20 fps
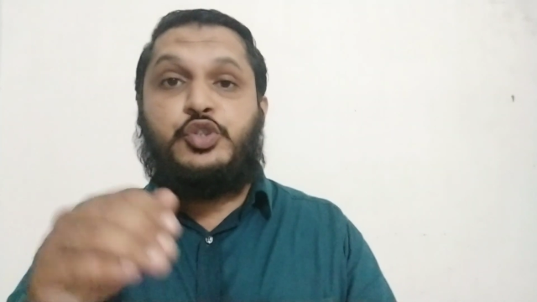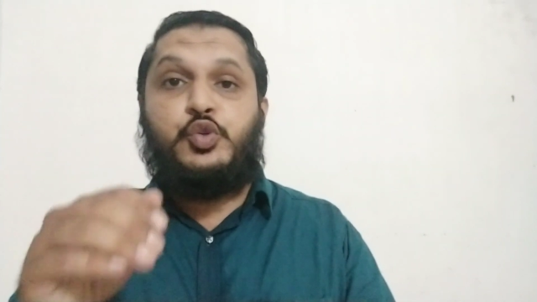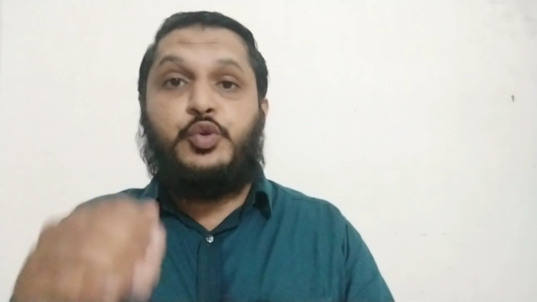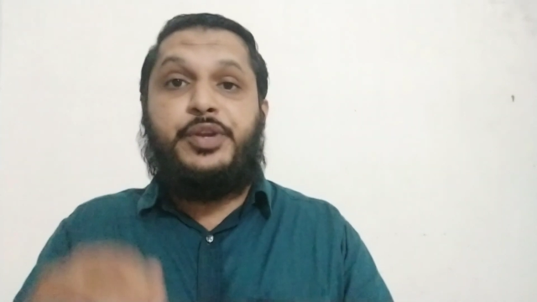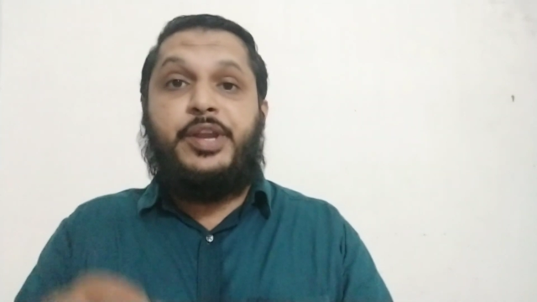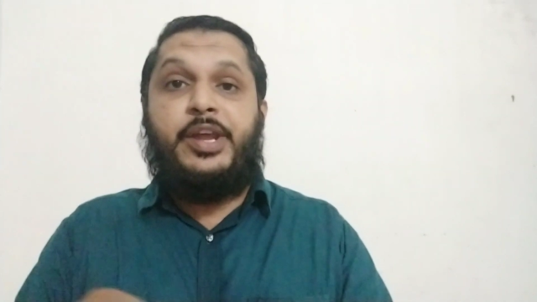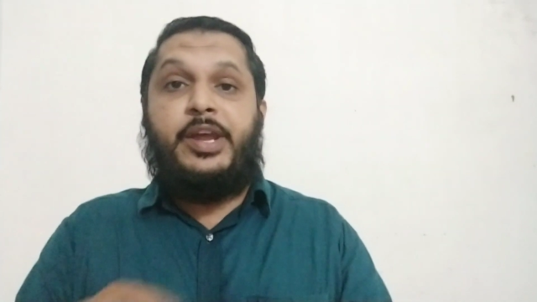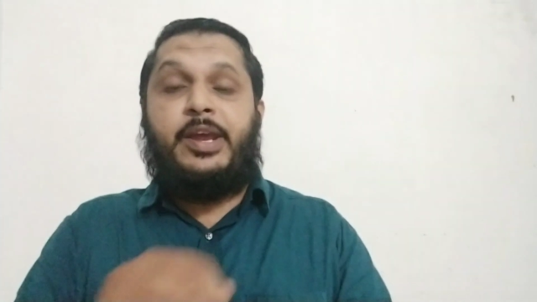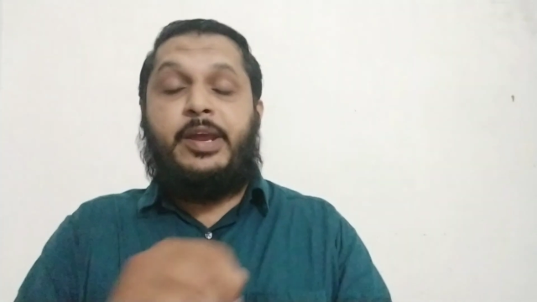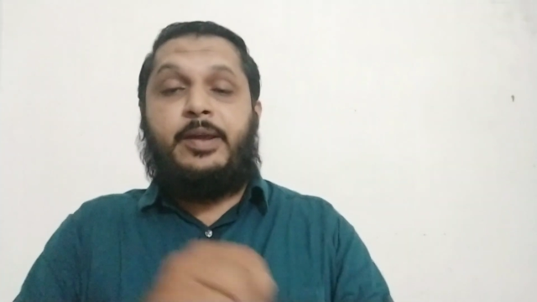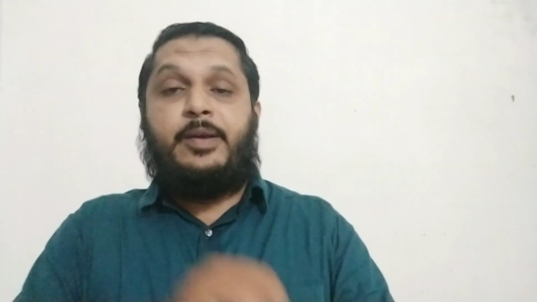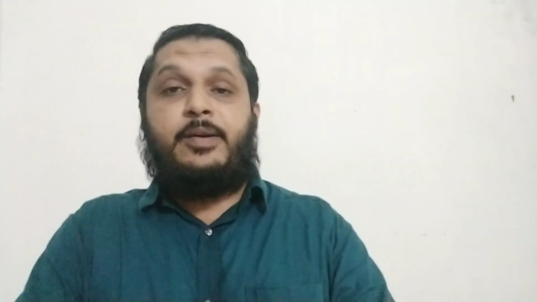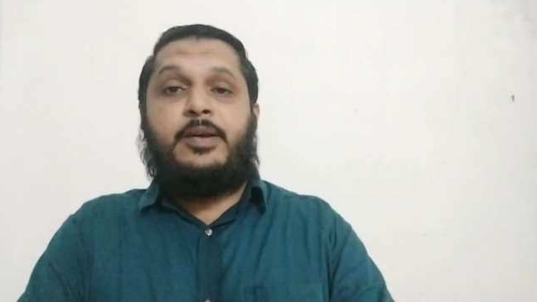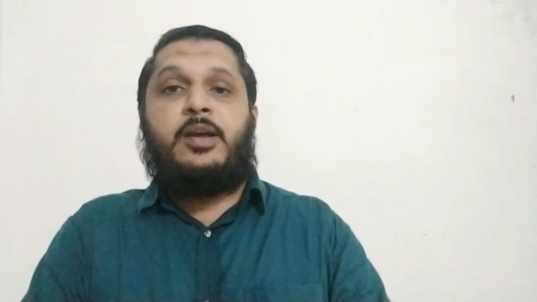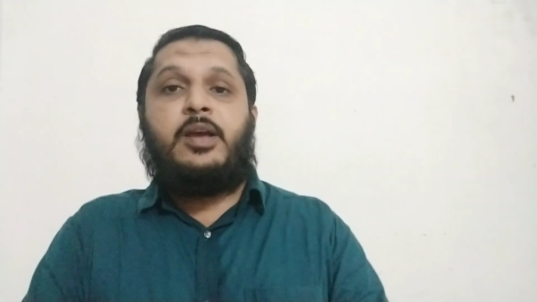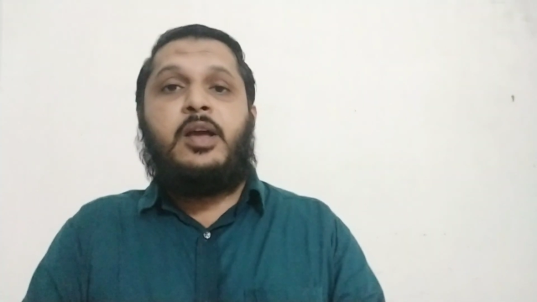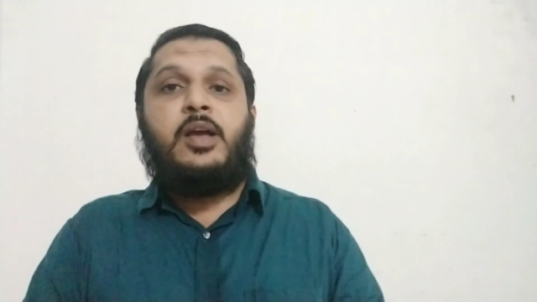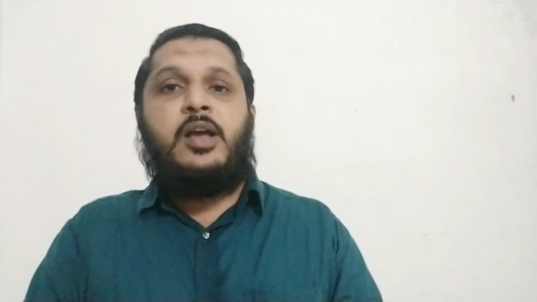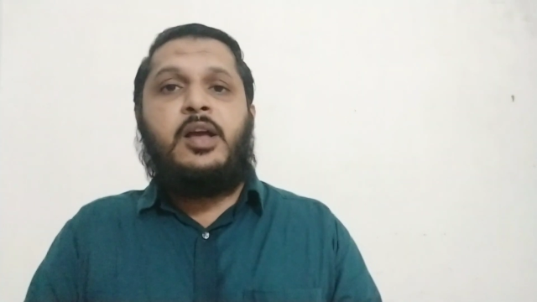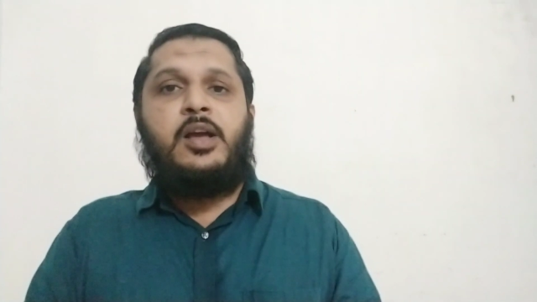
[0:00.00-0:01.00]
today,
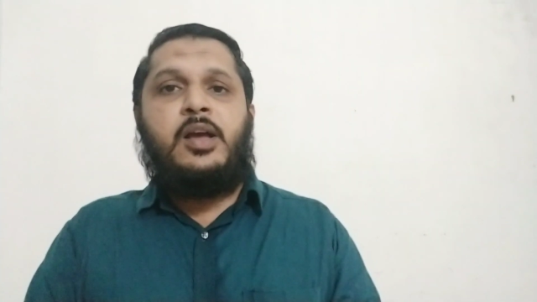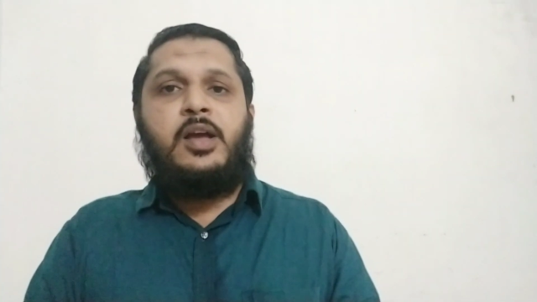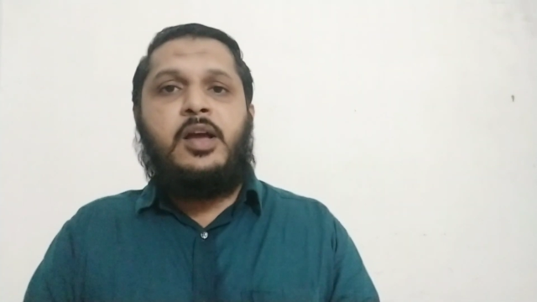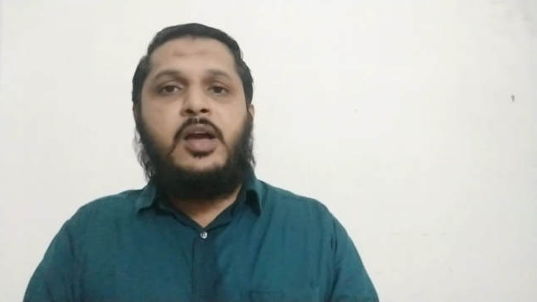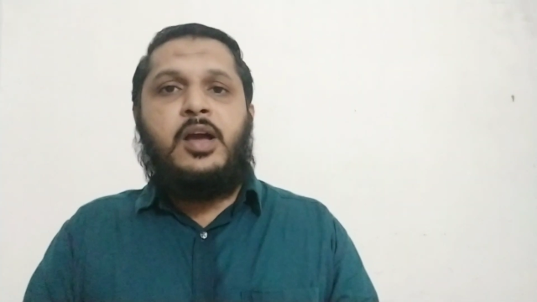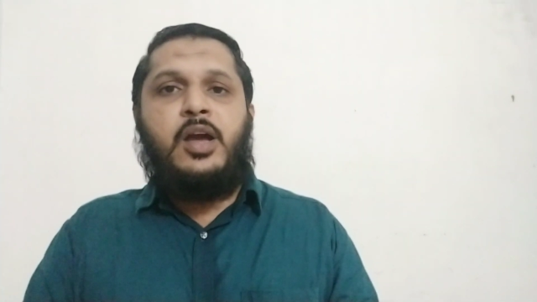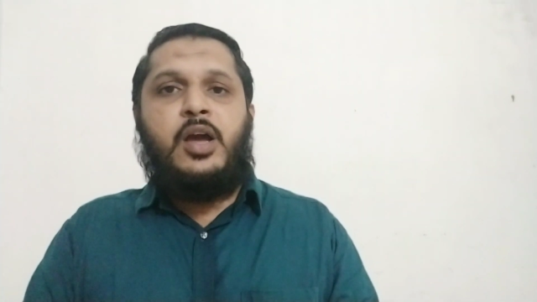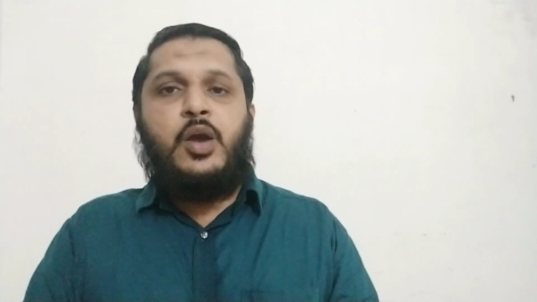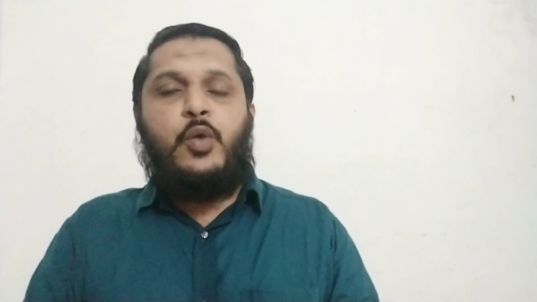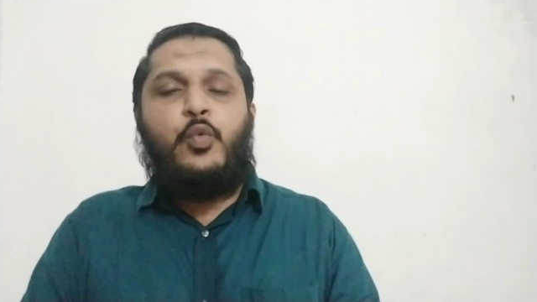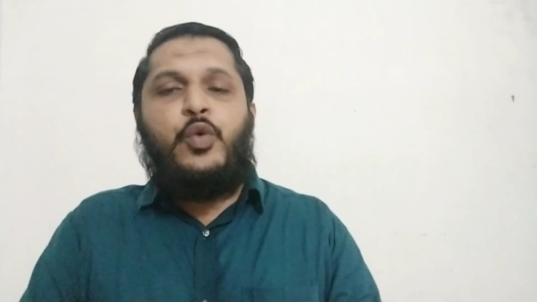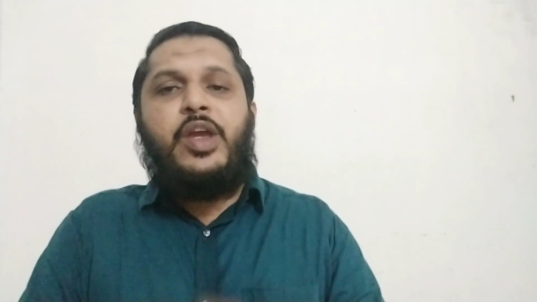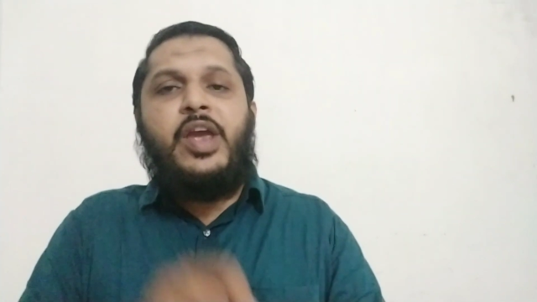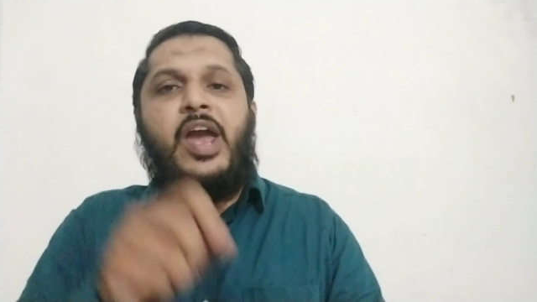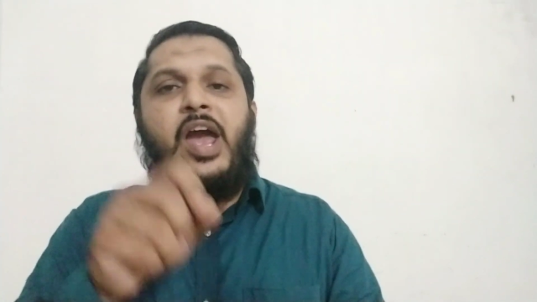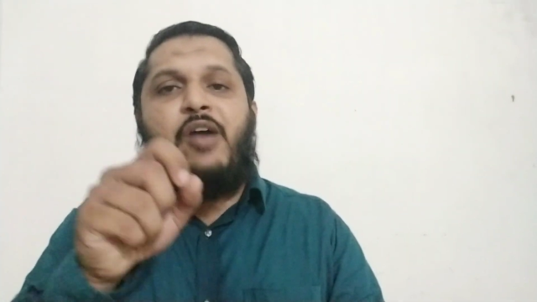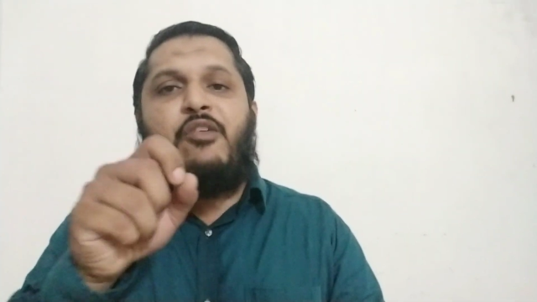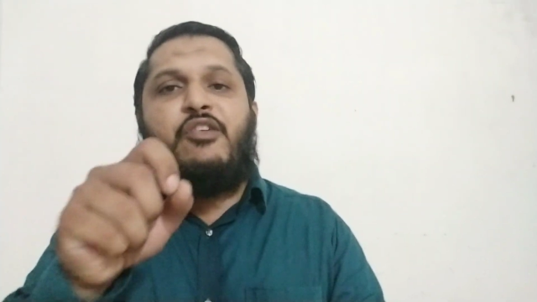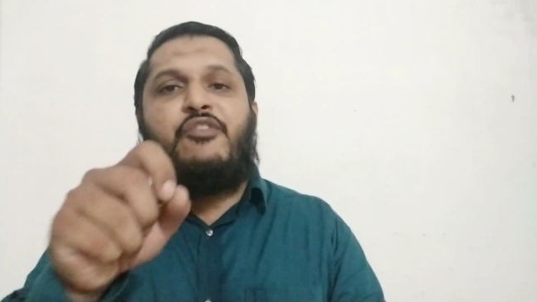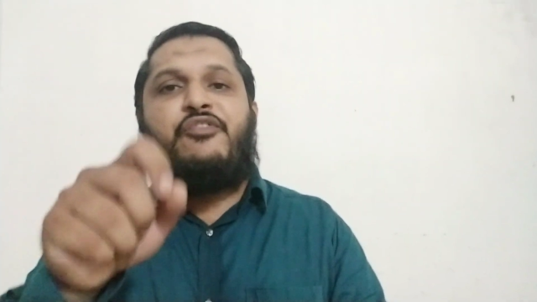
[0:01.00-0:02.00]
we
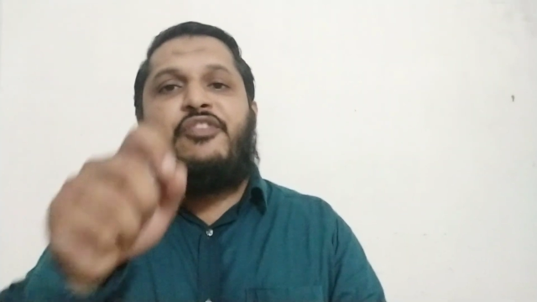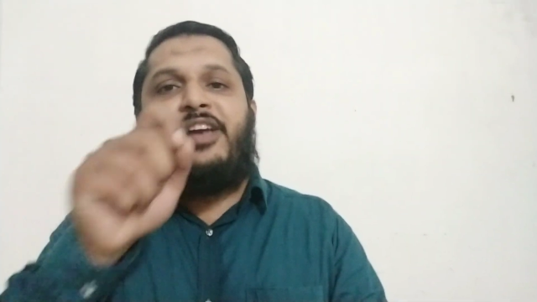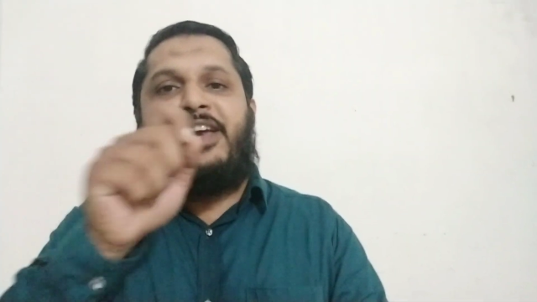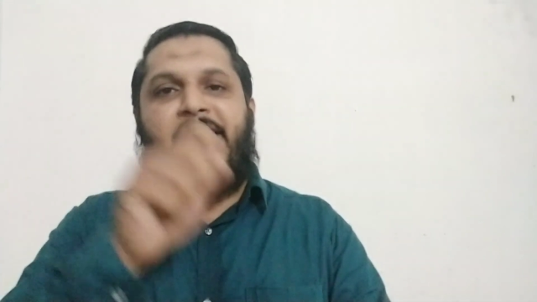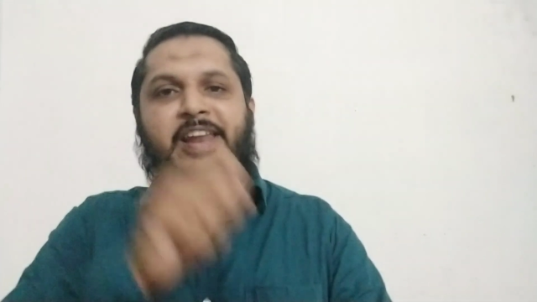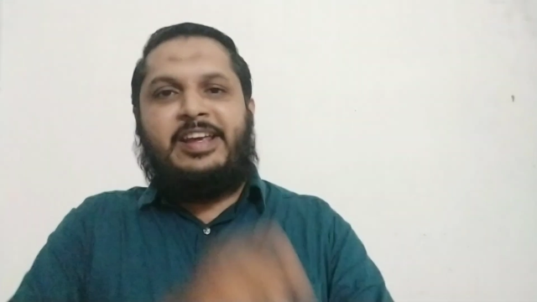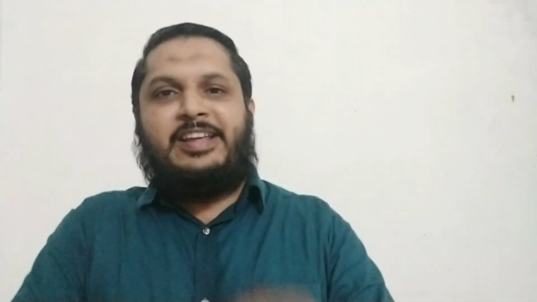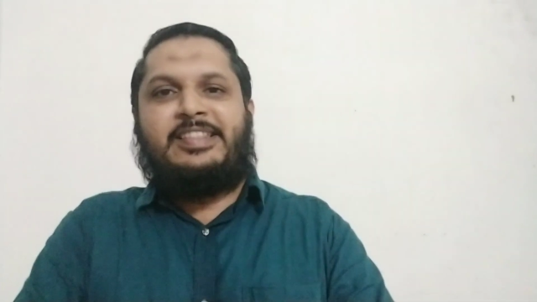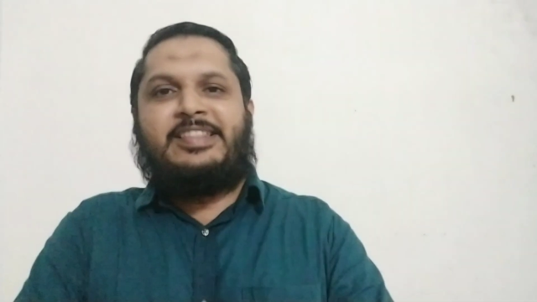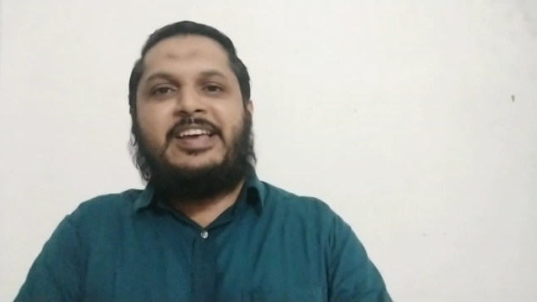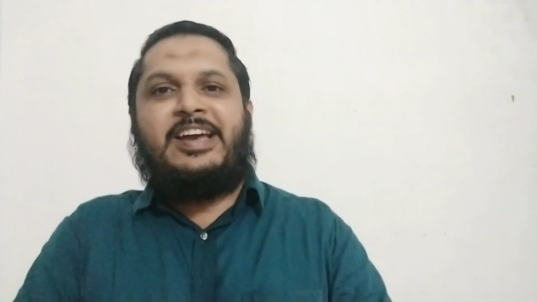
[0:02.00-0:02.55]
have a feeling